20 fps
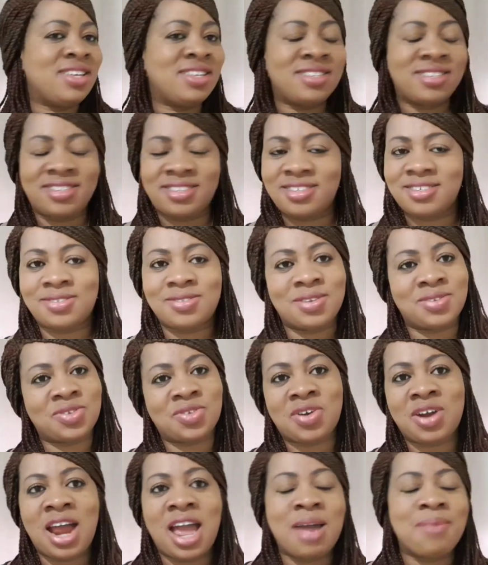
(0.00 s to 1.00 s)
Please
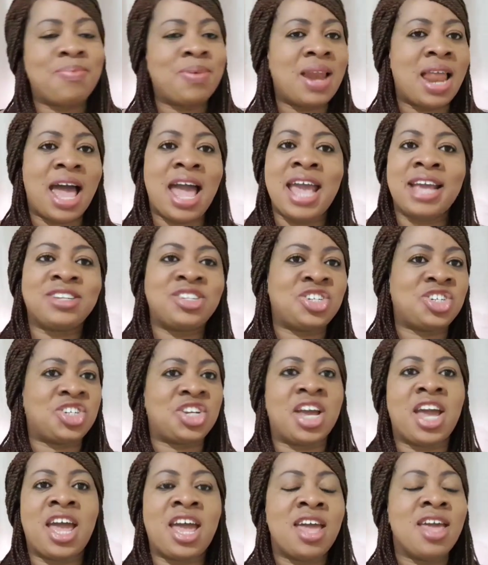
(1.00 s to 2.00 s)
subscribe,
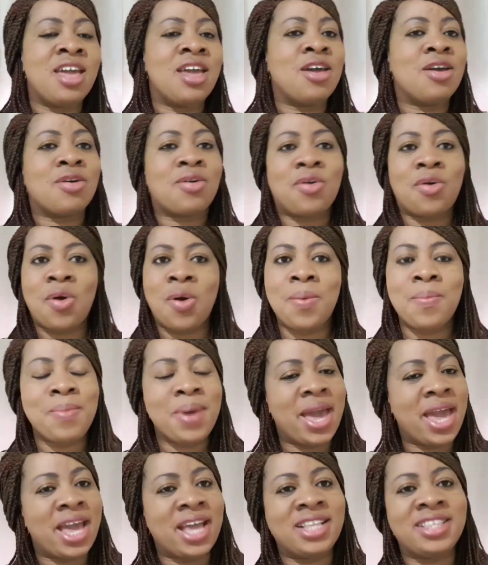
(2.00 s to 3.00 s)
like, share,
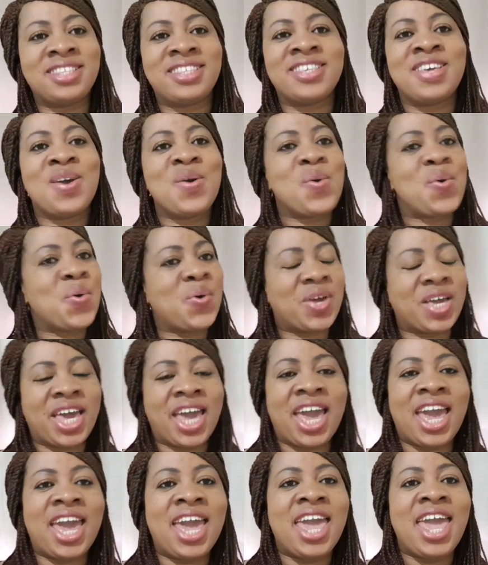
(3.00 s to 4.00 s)
comment.
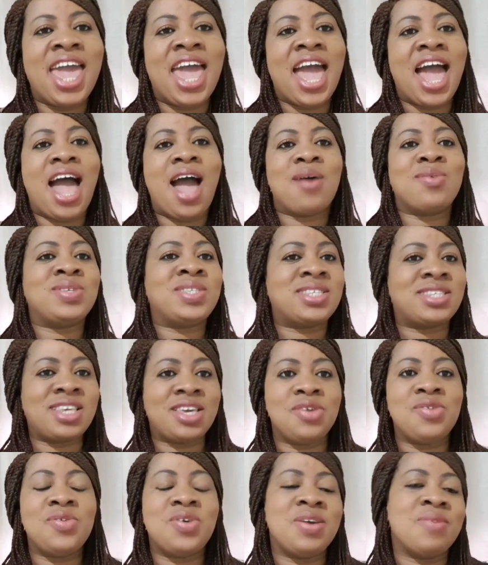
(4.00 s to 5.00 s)
Okay? I
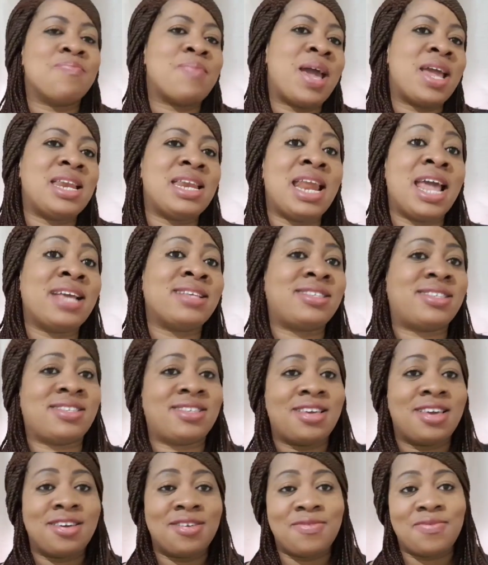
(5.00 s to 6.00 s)
will see you in my
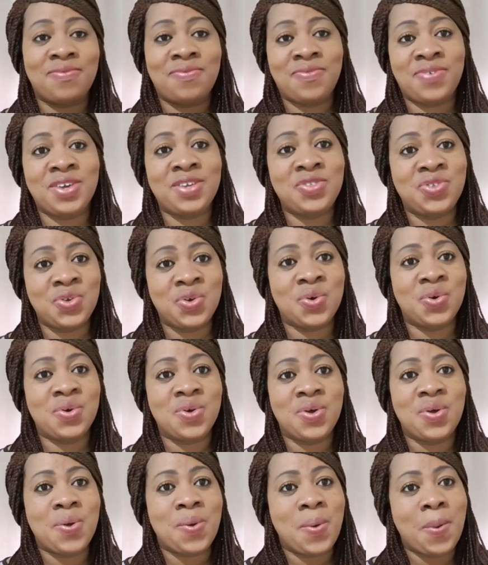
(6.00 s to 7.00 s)
next
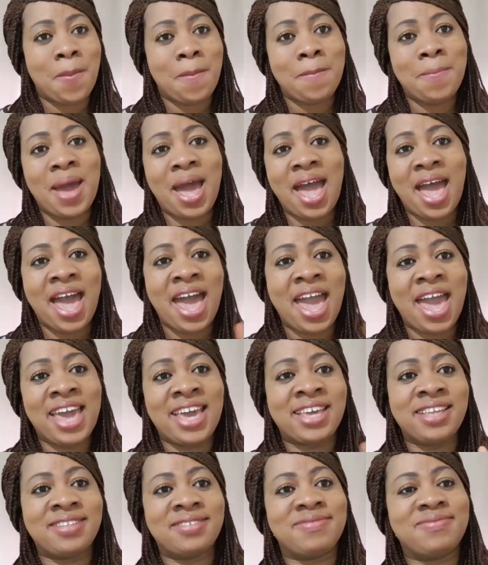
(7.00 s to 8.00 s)
video.
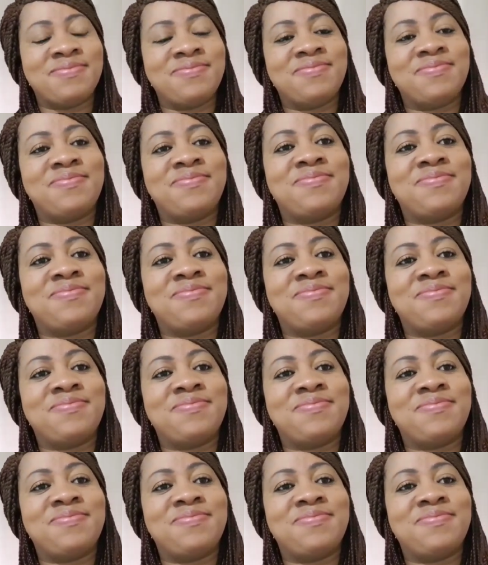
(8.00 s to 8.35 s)
Bye.